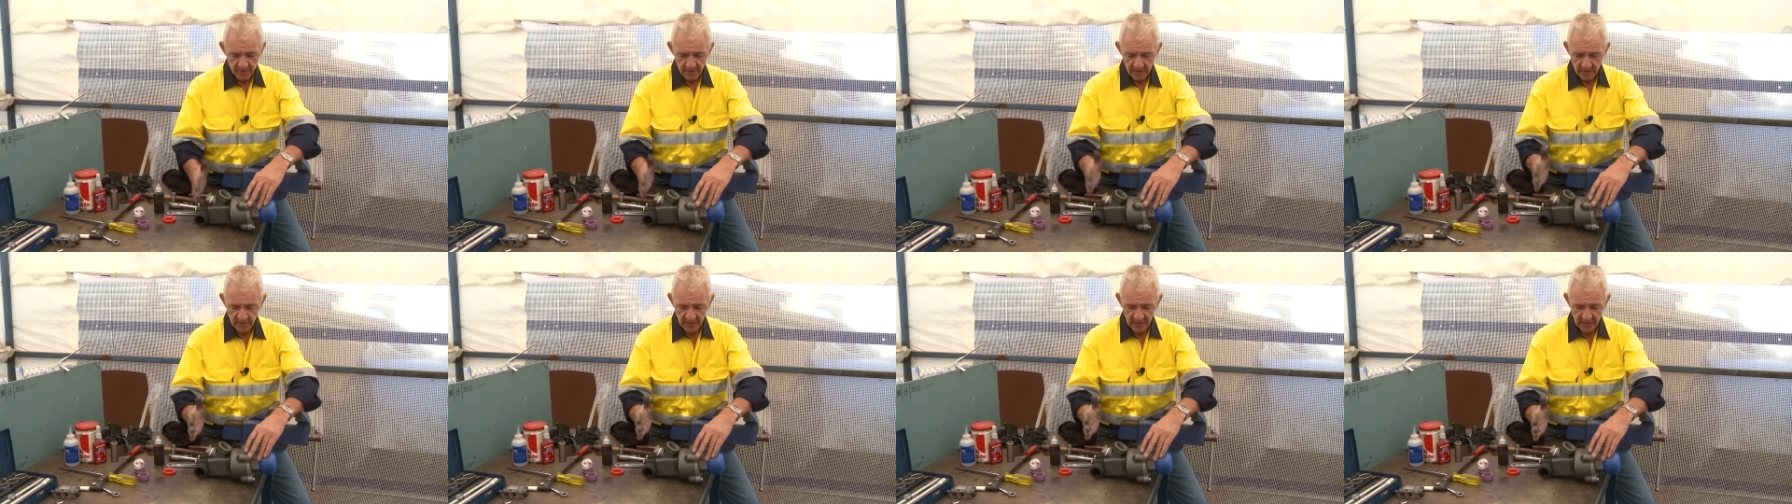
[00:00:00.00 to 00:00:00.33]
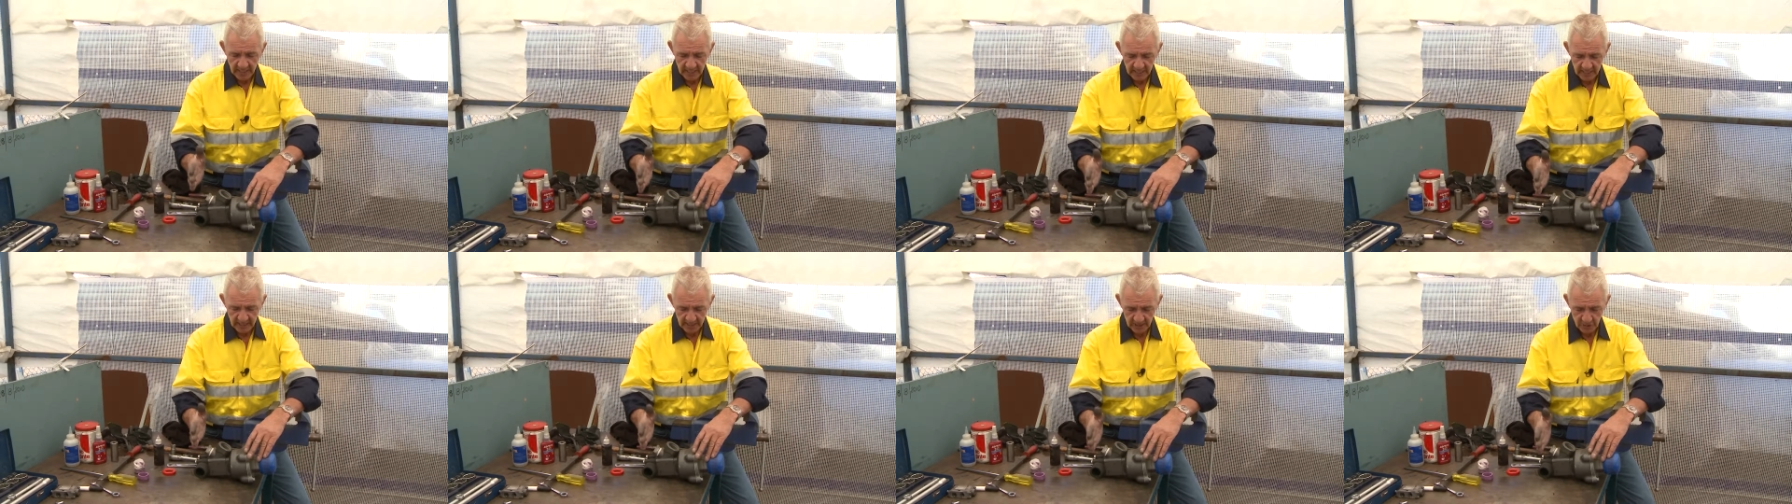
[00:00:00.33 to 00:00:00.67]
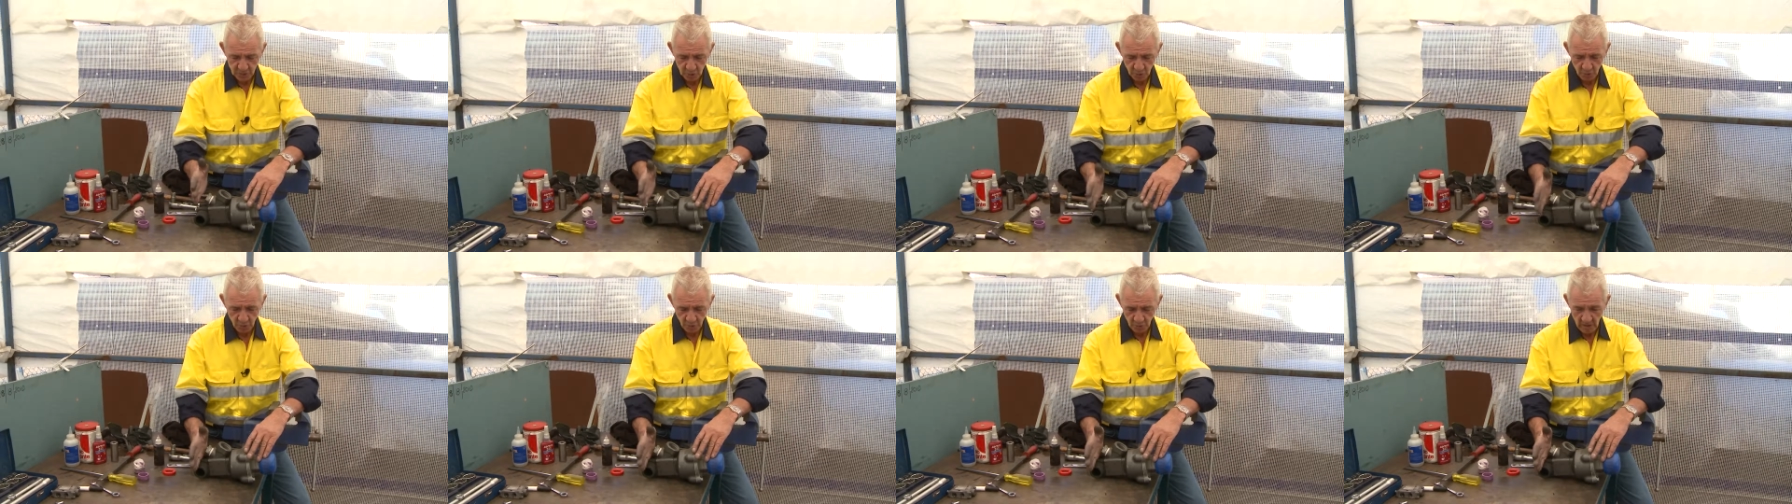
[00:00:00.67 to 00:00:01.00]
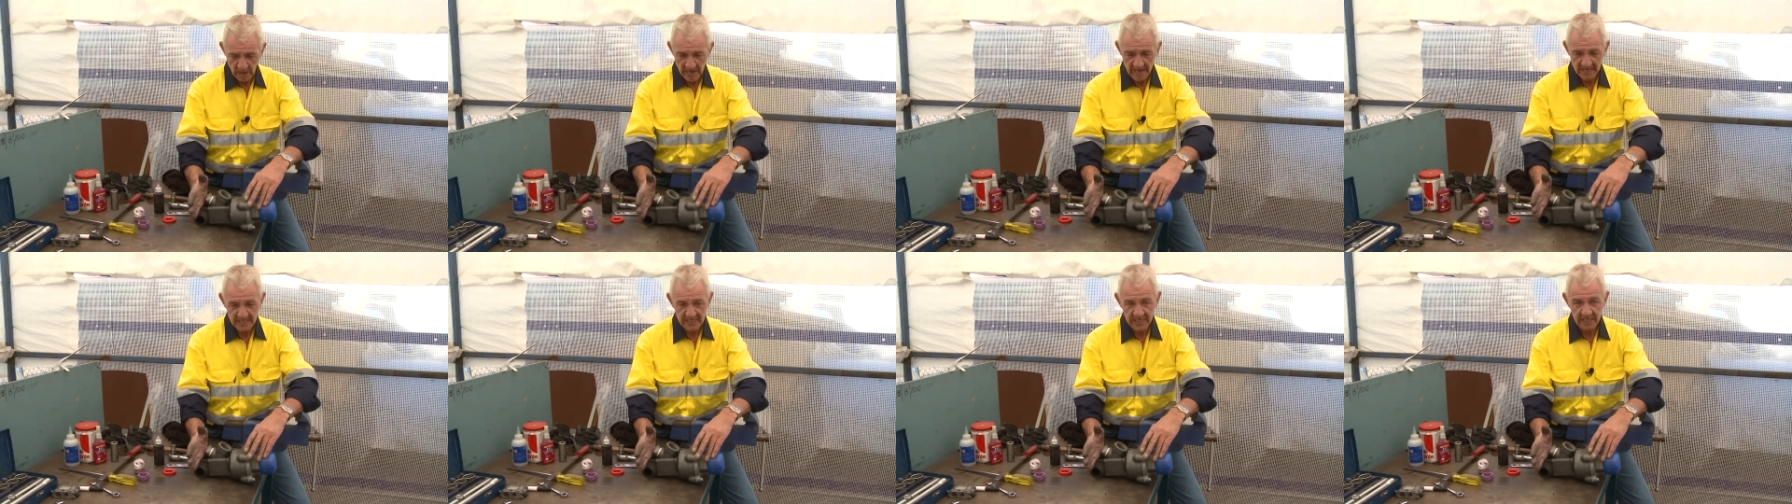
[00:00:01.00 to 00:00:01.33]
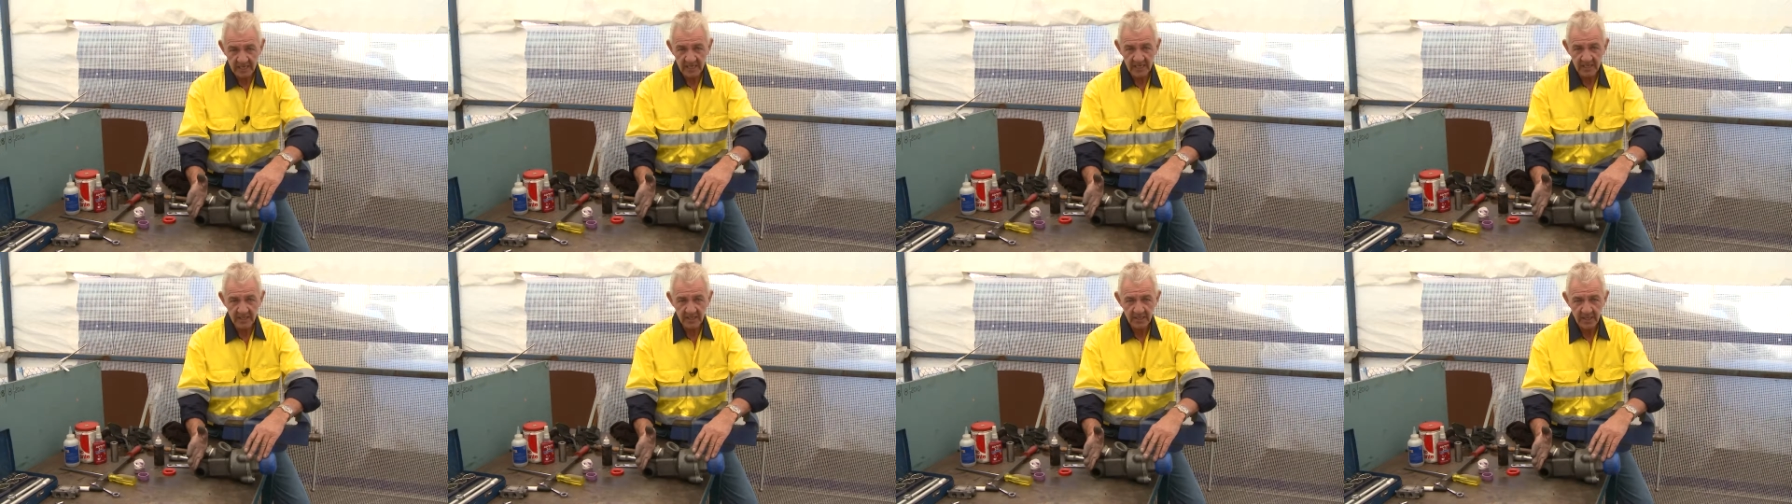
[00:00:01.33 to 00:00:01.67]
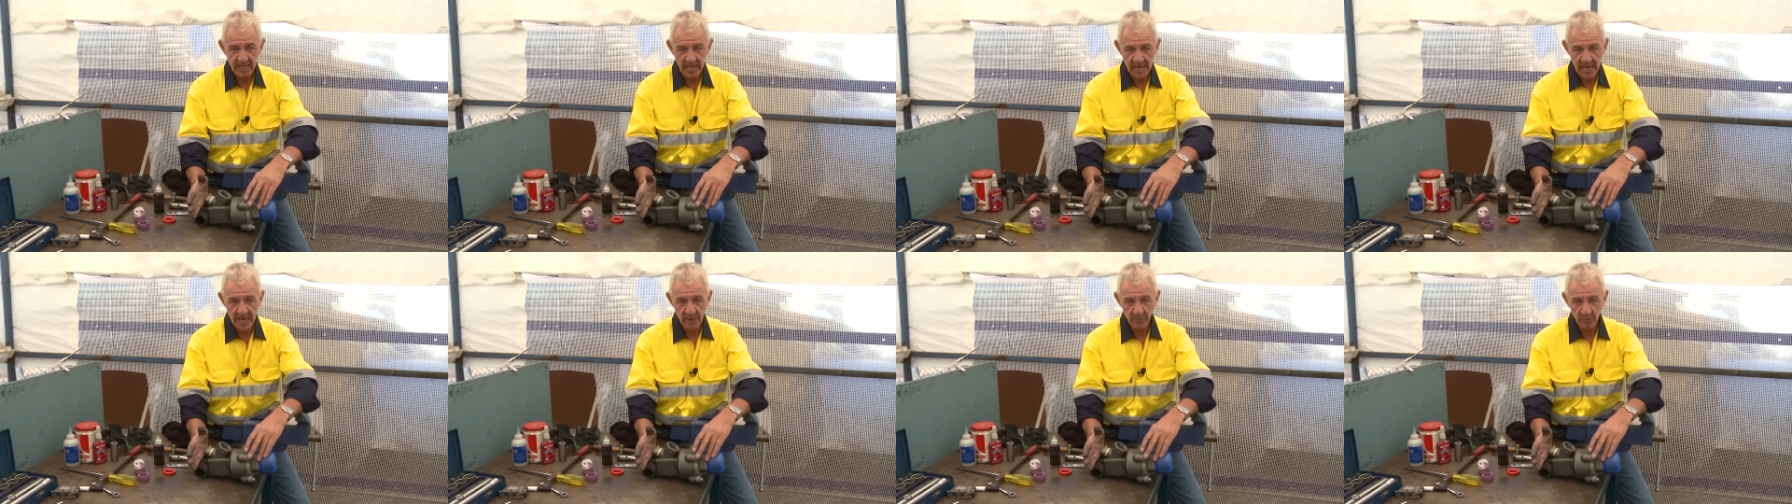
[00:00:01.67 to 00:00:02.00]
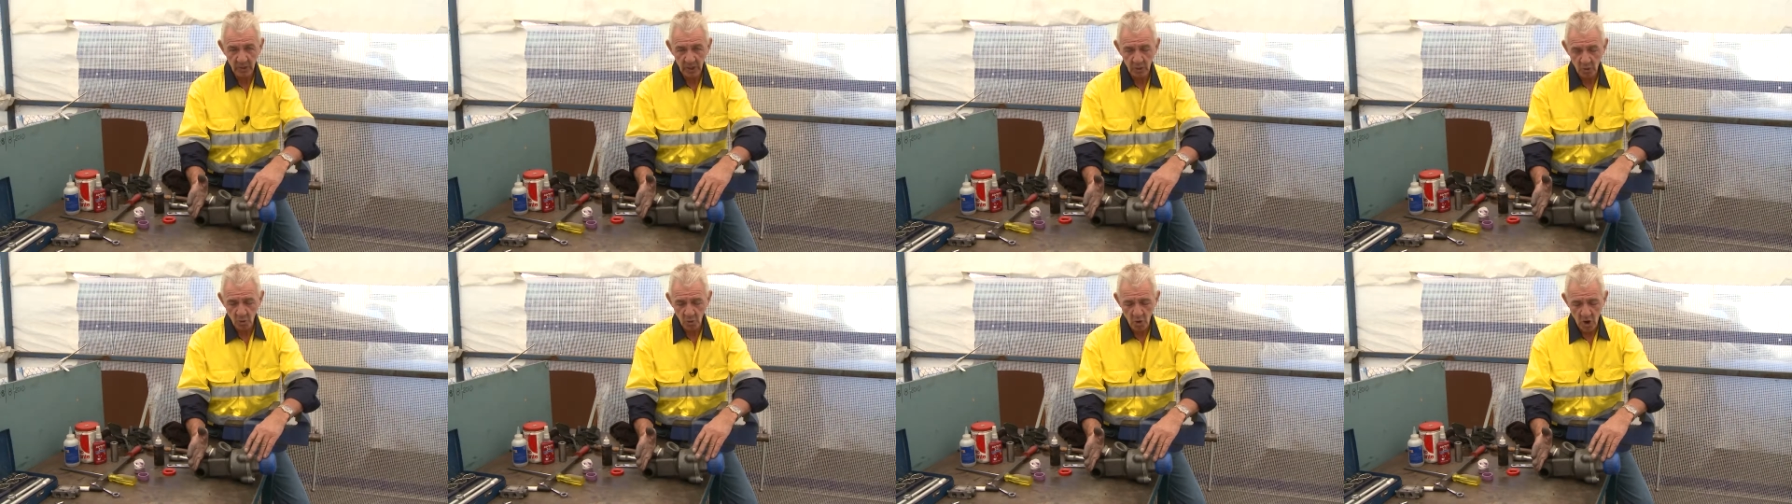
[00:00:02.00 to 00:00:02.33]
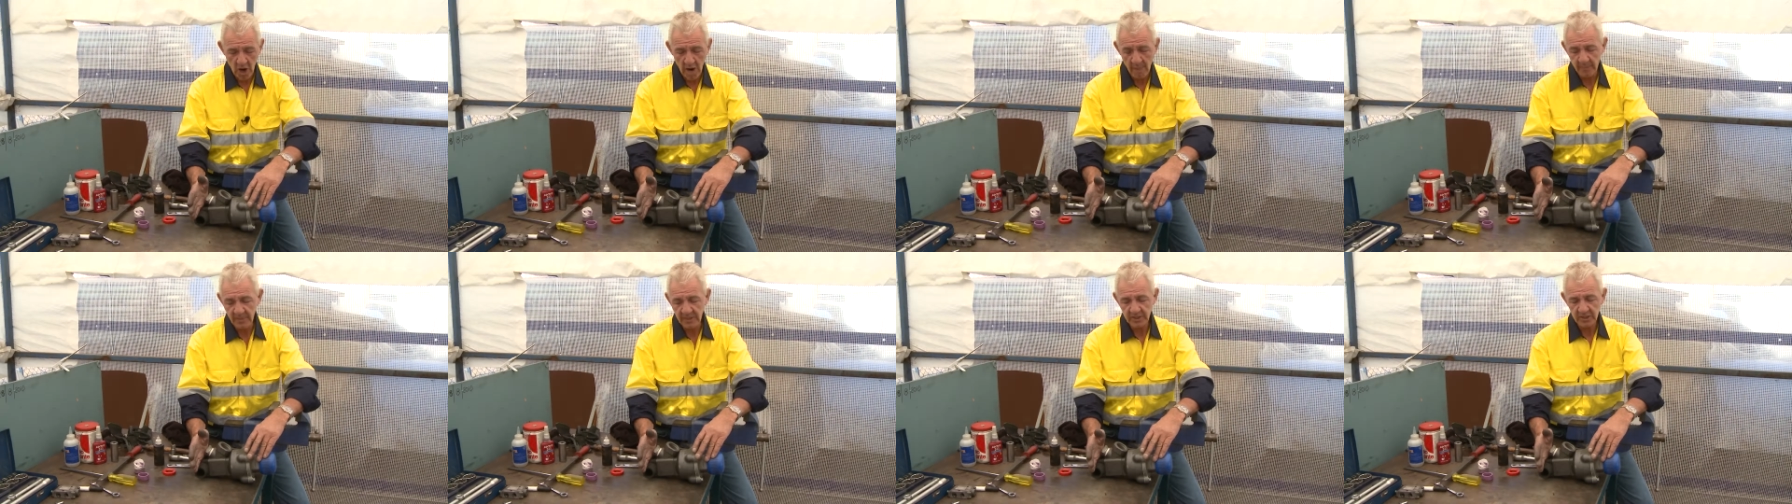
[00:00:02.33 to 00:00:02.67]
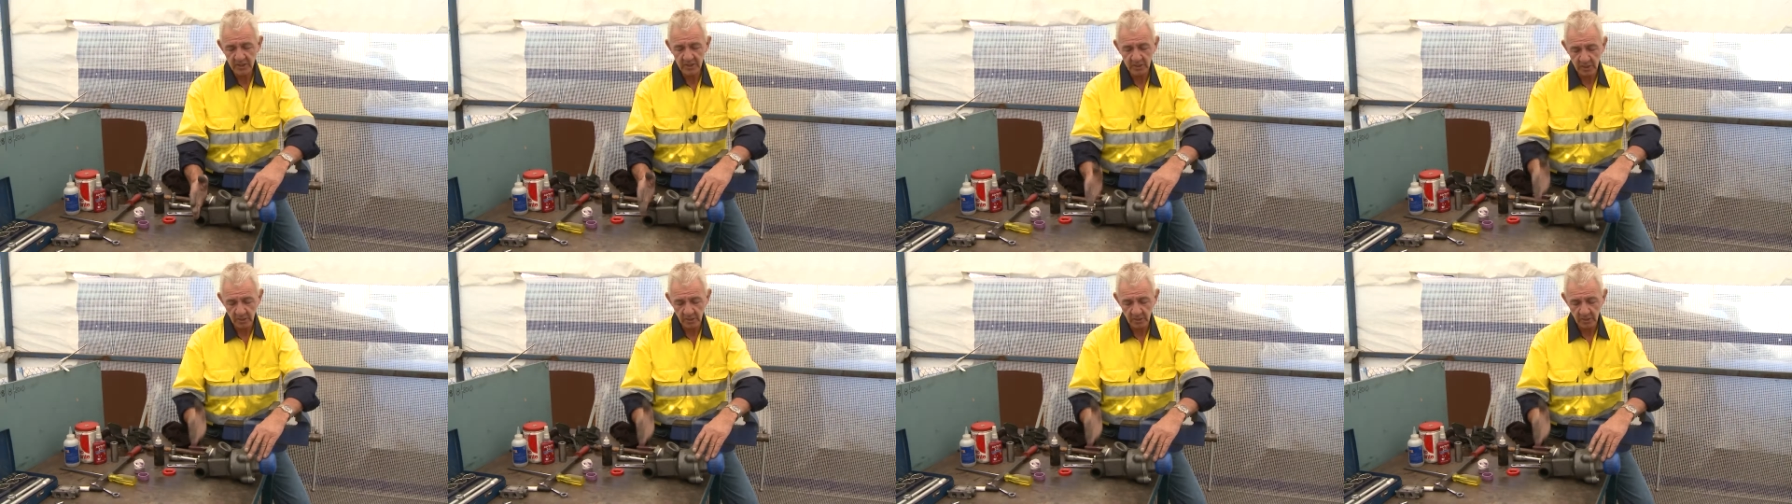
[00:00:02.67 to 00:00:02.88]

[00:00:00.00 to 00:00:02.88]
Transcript: that is greater air requirement